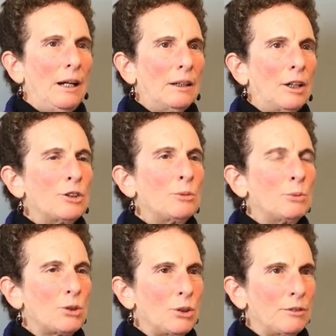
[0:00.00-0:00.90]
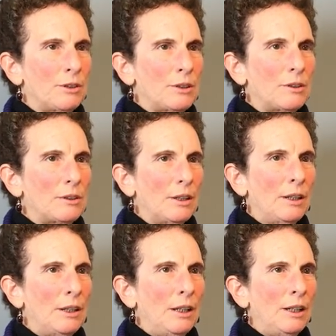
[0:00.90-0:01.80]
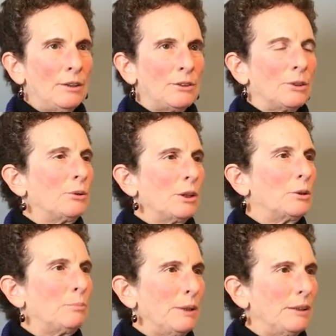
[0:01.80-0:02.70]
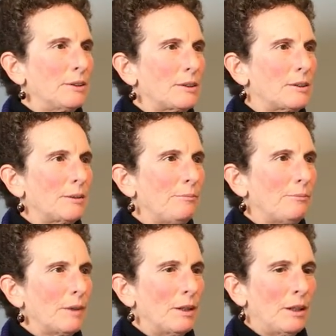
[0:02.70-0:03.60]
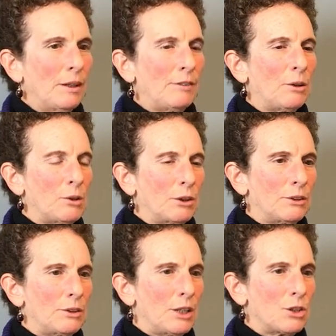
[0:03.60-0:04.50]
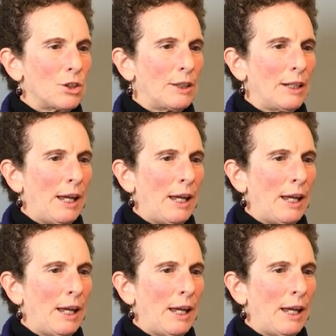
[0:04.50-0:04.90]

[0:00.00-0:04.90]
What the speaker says: customer service is the critical piece of our organization.